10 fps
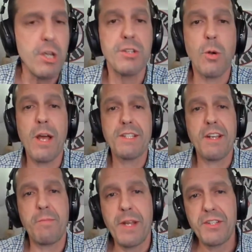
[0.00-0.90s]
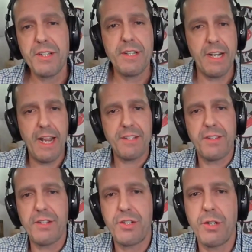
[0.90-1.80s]
So as I've mentioned, and as
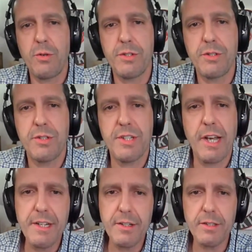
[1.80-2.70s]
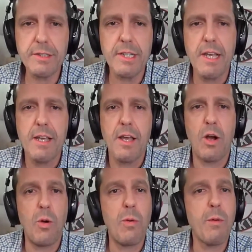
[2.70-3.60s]
this show is titled,
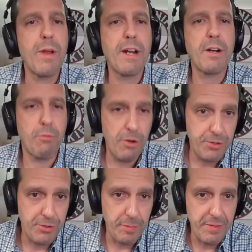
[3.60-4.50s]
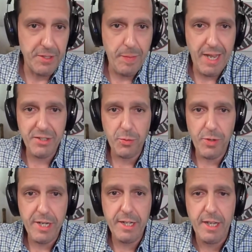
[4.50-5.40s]
uh, we went on a road trip this past
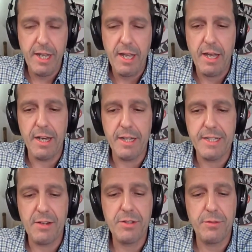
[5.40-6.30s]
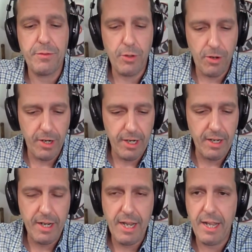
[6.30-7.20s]
week uh, down to
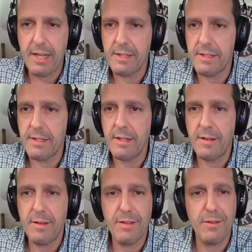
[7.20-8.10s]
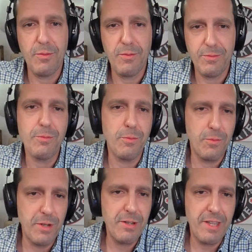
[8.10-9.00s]
Florida, and
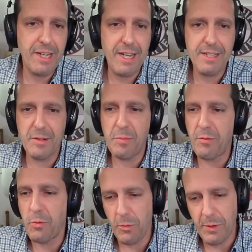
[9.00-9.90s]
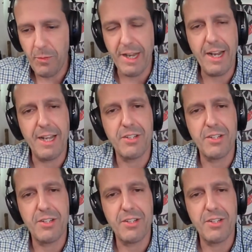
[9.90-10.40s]
what do you think I did before we went?